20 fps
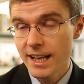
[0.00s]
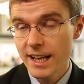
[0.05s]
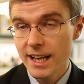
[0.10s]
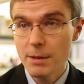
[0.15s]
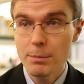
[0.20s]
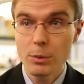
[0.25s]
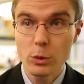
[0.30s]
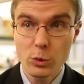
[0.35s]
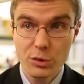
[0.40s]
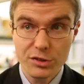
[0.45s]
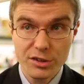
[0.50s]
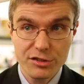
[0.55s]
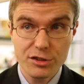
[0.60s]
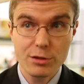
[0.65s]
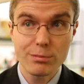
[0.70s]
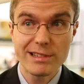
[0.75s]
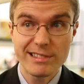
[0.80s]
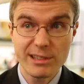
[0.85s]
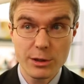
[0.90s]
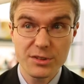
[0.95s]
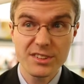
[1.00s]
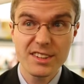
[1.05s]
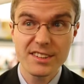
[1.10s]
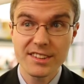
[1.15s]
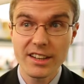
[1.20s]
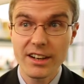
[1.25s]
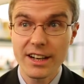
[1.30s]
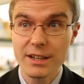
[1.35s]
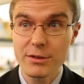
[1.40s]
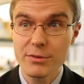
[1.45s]
but also to reduce the
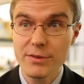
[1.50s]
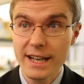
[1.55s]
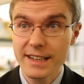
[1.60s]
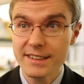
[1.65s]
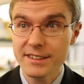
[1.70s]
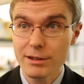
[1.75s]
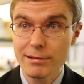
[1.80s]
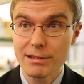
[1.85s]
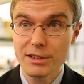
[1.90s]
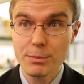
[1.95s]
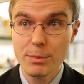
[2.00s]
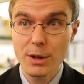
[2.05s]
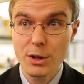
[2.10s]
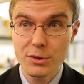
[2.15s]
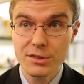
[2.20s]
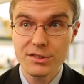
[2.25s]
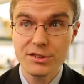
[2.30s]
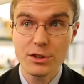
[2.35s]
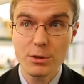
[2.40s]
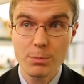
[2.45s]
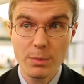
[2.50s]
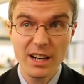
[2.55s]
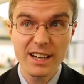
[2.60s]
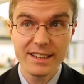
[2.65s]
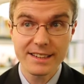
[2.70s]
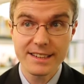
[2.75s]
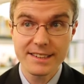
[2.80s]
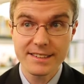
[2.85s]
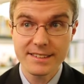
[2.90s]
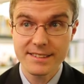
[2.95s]
side effects they're exposed to by
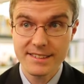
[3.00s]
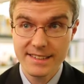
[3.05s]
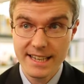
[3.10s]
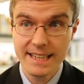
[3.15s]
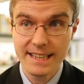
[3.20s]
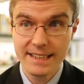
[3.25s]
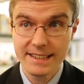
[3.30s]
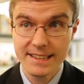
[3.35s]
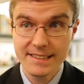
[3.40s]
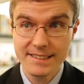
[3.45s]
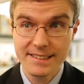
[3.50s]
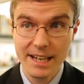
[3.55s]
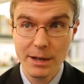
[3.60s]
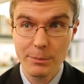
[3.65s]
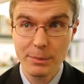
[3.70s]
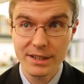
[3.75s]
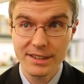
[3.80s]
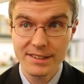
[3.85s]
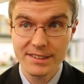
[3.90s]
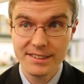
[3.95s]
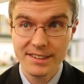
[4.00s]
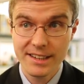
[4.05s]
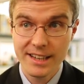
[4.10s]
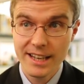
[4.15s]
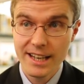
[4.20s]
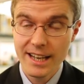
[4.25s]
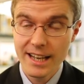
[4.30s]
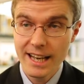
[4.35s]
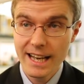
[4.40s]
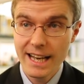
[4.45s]
taking these tablets,
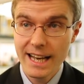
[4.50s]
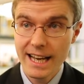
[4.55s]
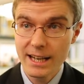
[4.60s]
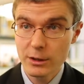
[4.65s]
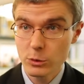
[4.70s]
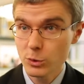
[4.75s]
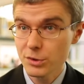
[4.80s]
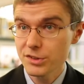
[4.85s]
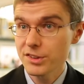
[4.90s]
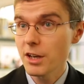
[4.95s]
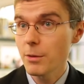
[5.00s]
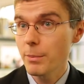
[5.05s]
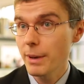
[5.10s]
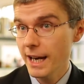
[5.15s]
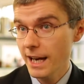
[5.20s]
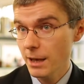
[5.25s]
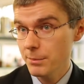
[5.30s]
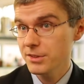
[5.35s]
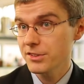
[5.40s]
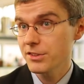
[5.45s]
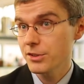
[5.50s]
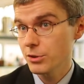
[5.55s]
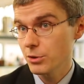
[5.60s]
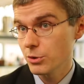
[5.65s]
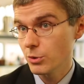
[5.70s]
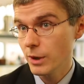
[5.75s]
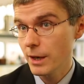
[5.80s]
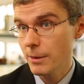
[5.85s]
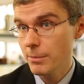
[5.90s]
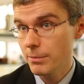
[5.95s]
and also perhaps
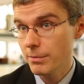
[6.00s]
to